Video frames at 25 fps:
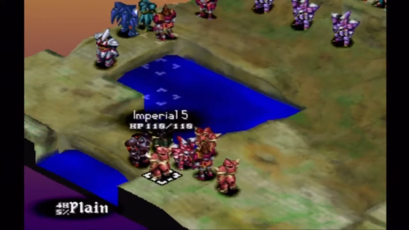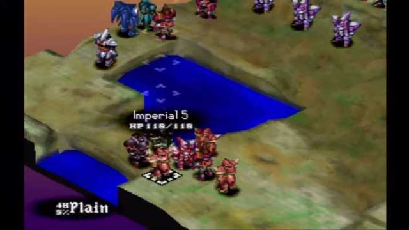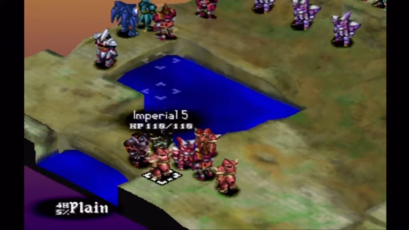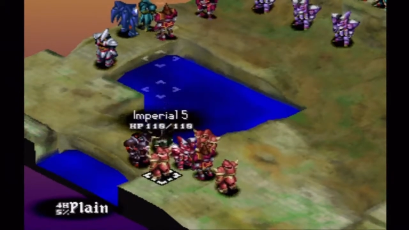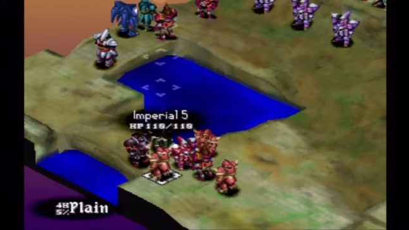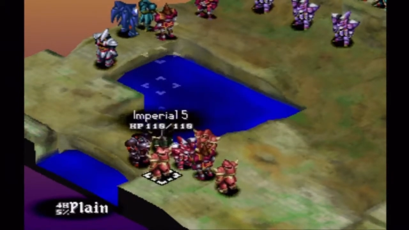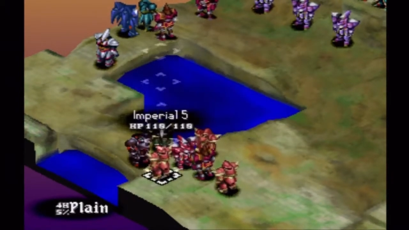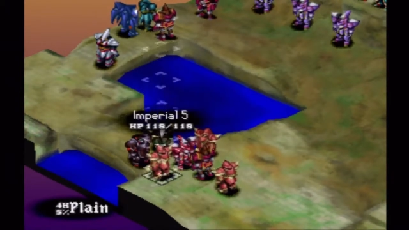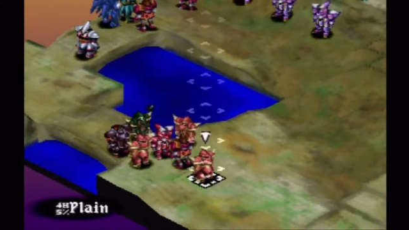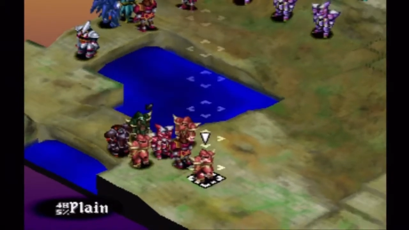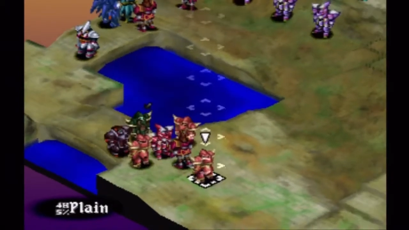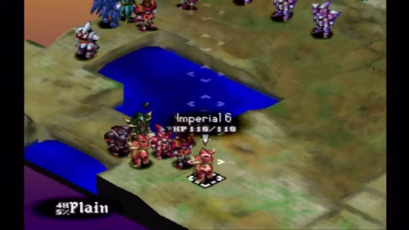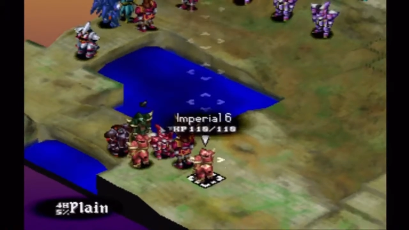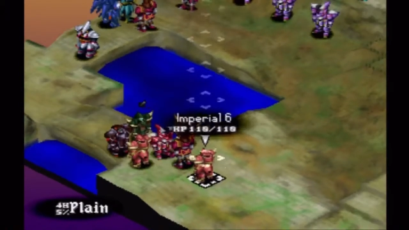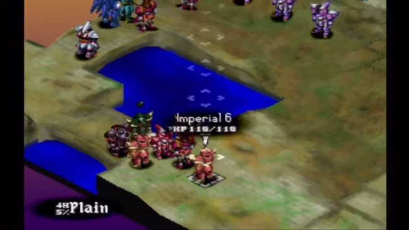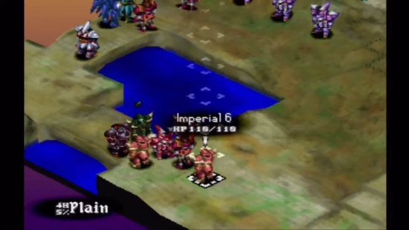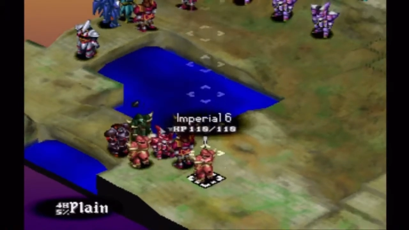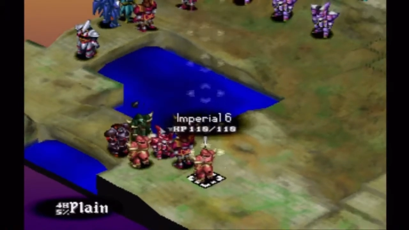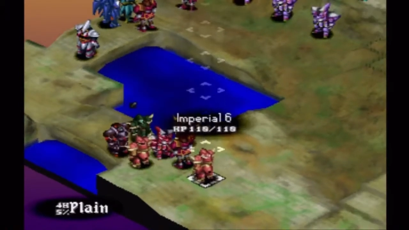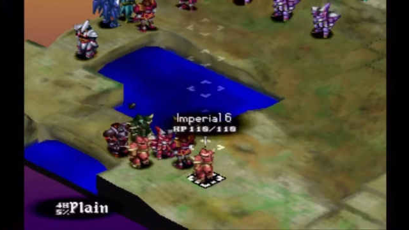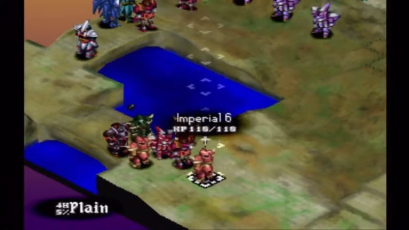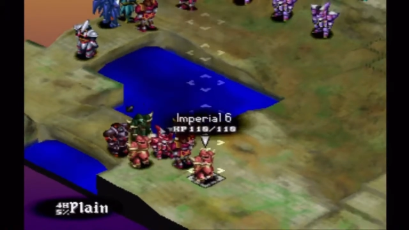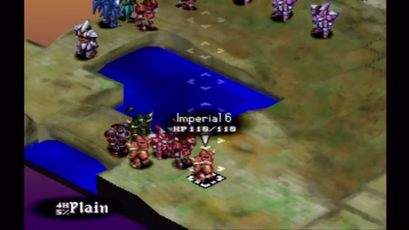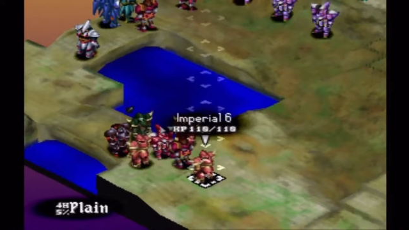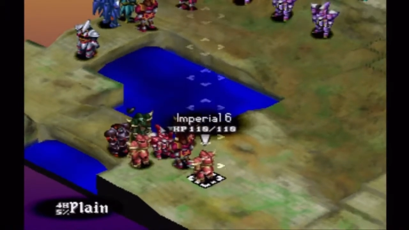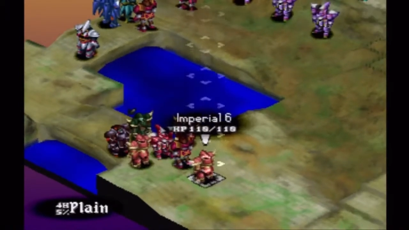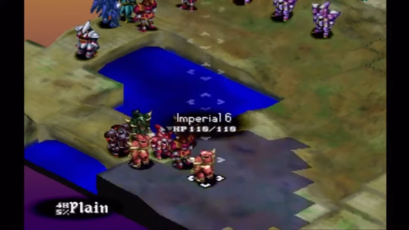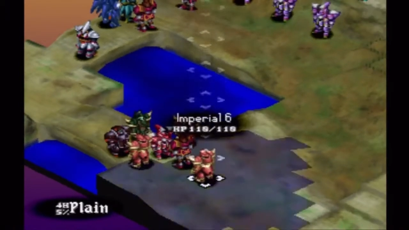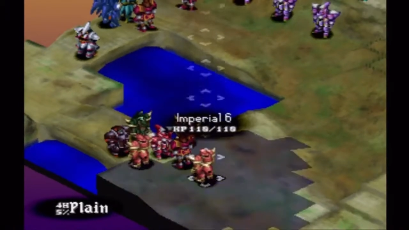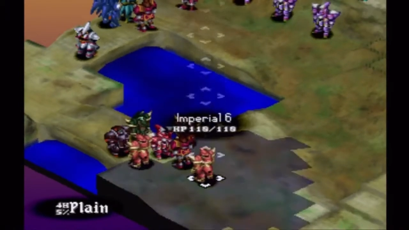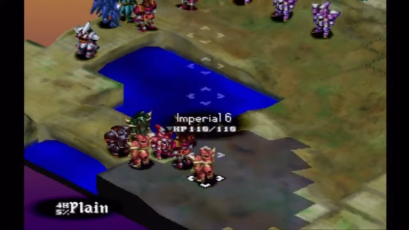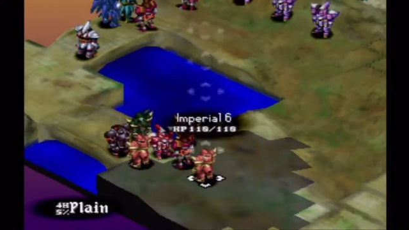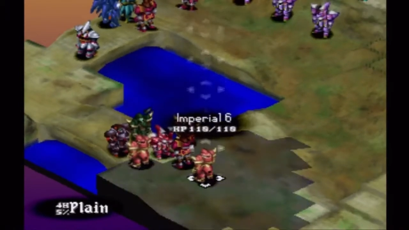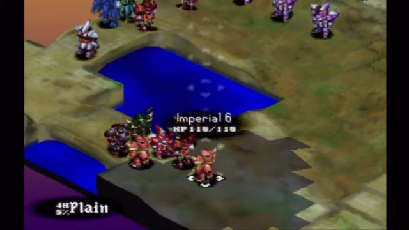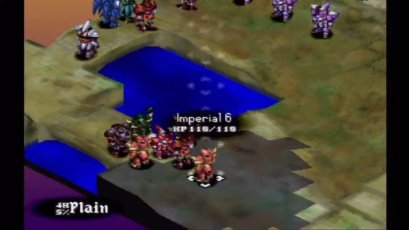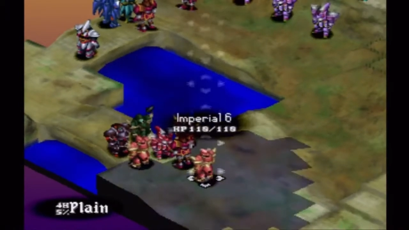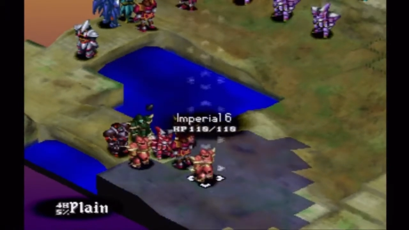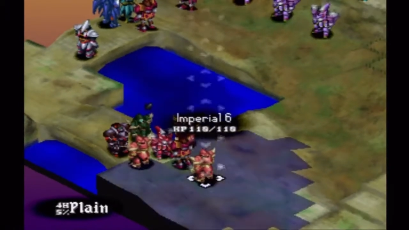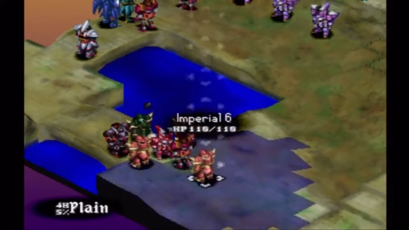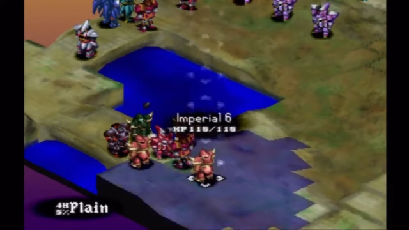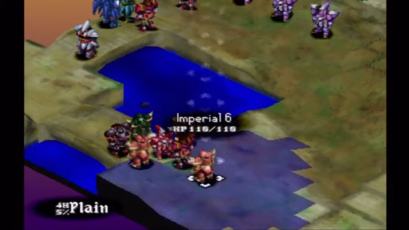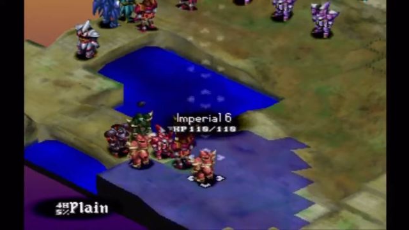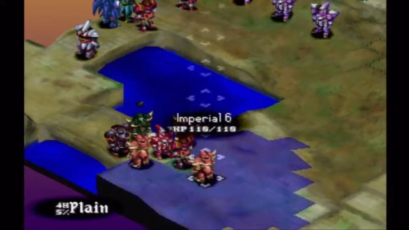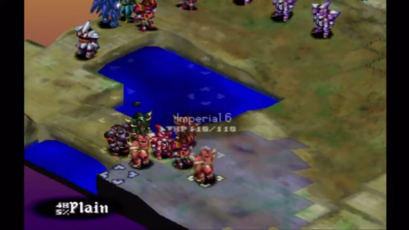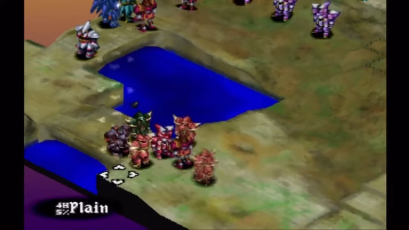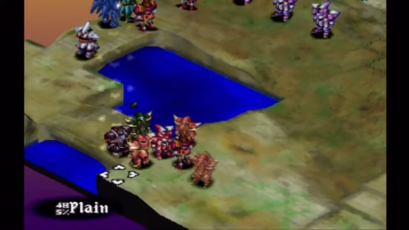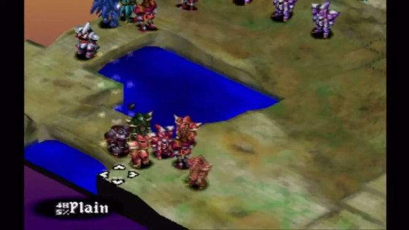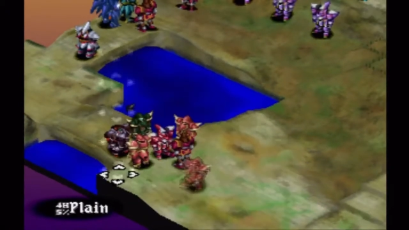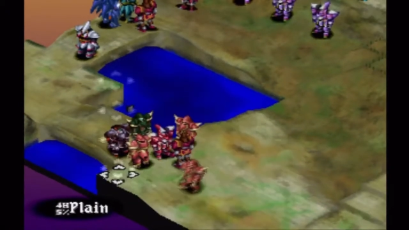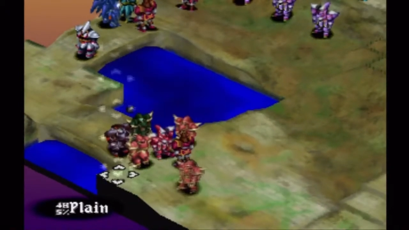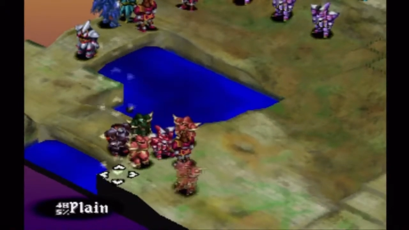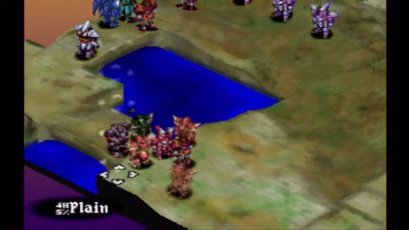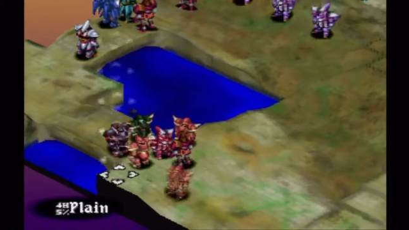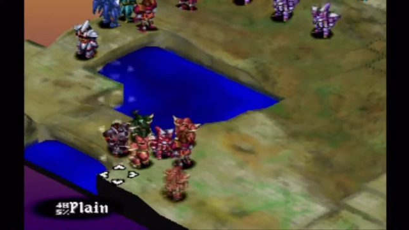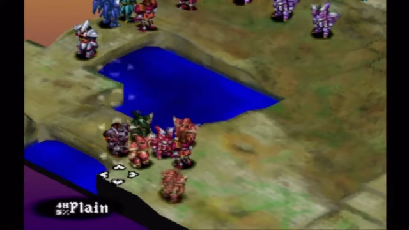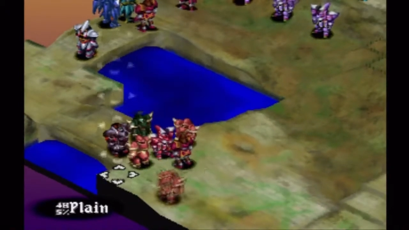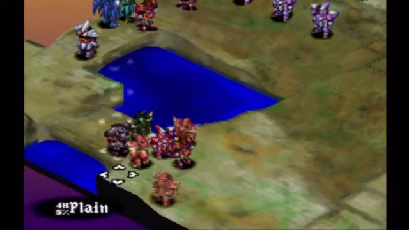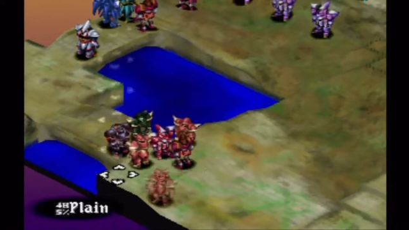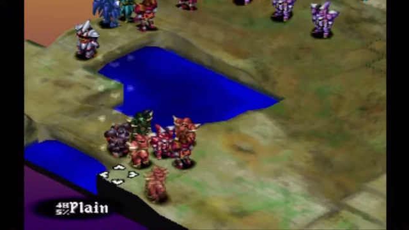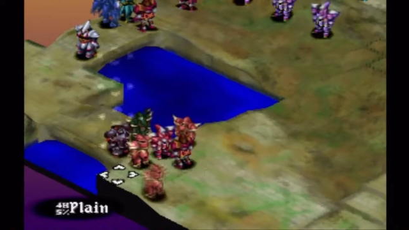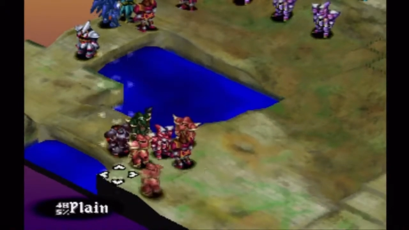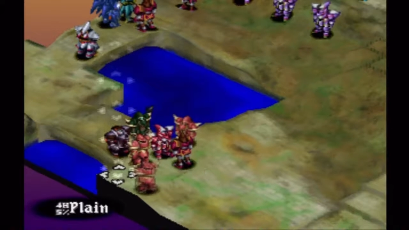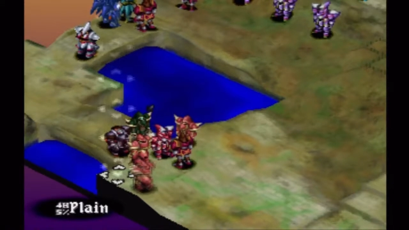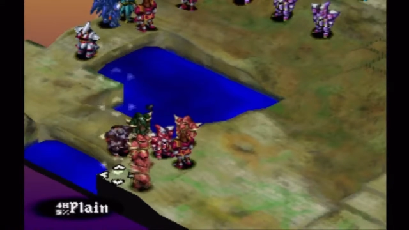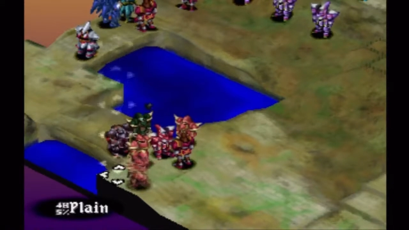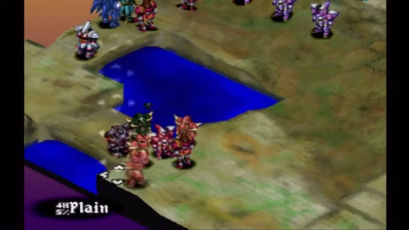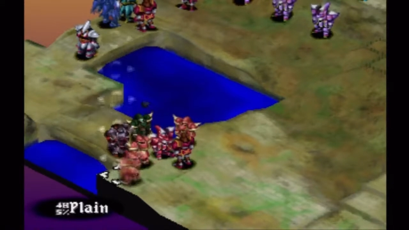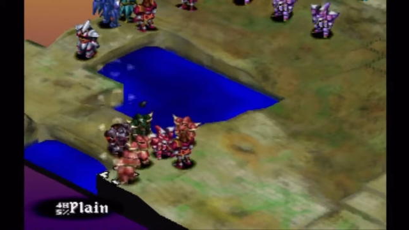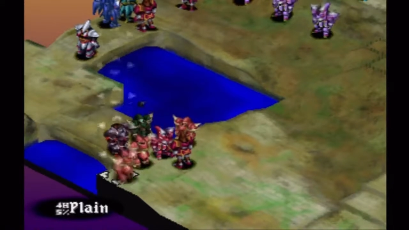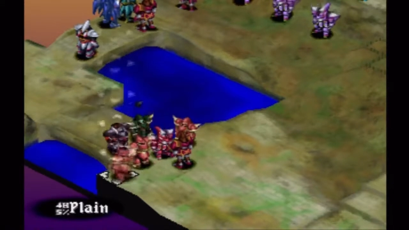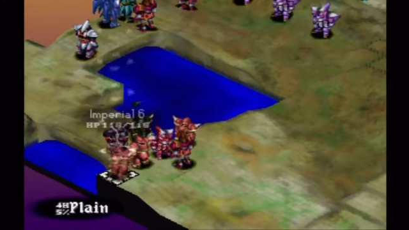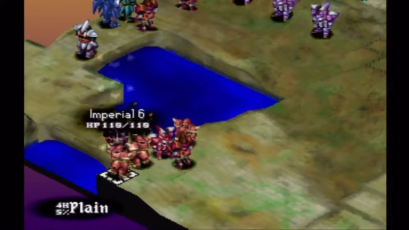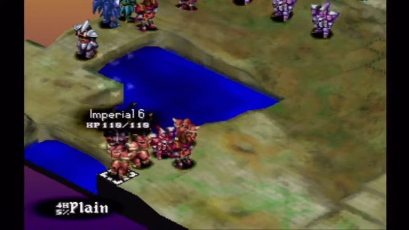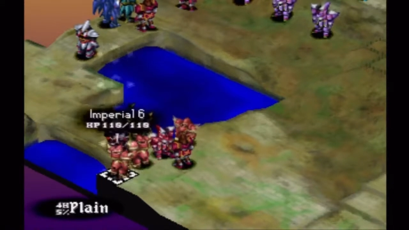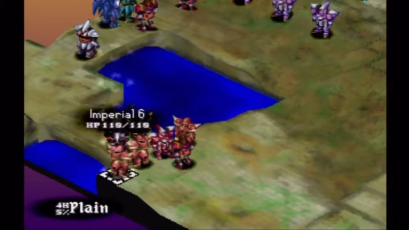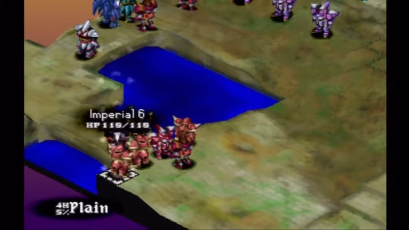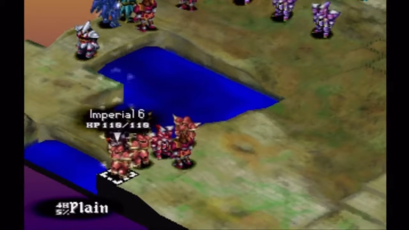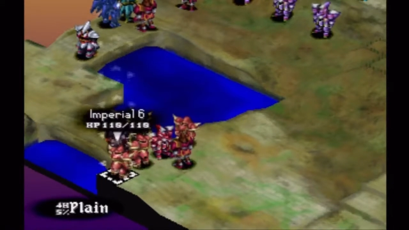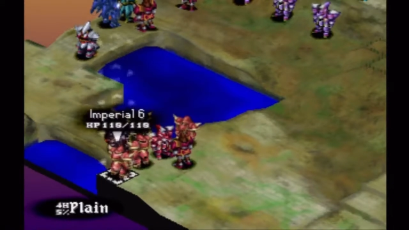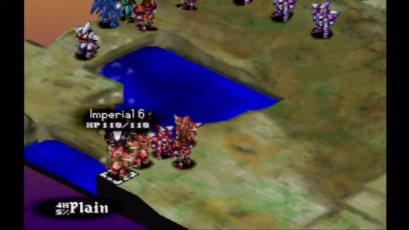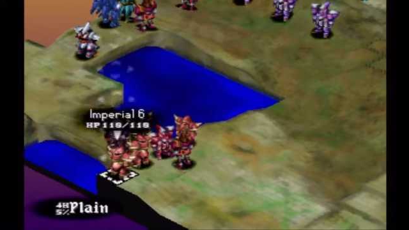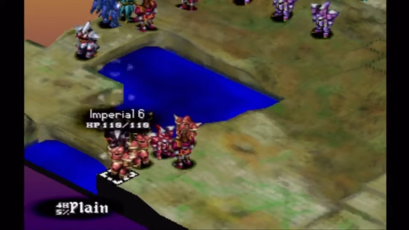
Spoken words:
No face is visible, so there are no lips to read.